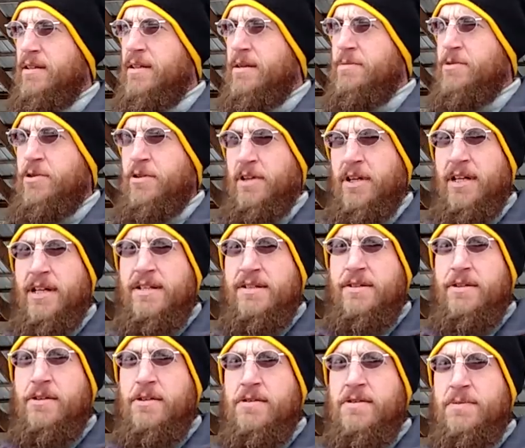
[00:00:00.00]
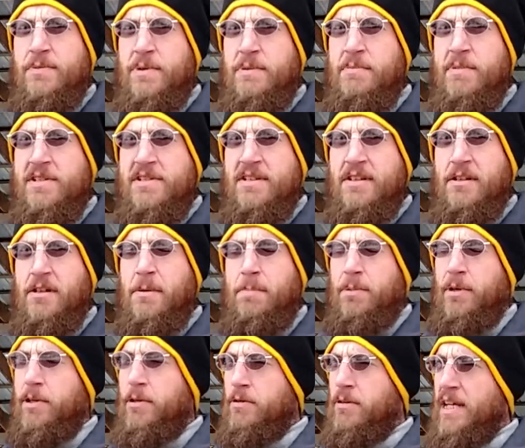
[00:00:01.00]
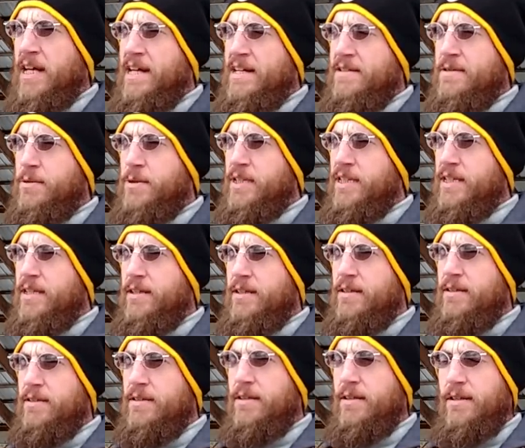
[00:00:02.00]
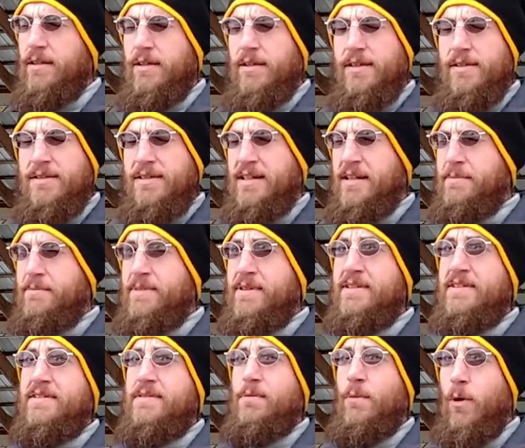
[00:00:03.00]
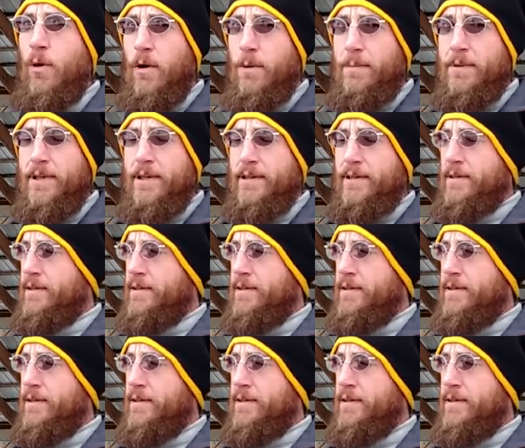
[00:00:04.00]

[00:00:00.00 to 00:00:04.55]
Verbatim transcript: I'm sure you guys noticed we missed an upload last week because I've been swamped.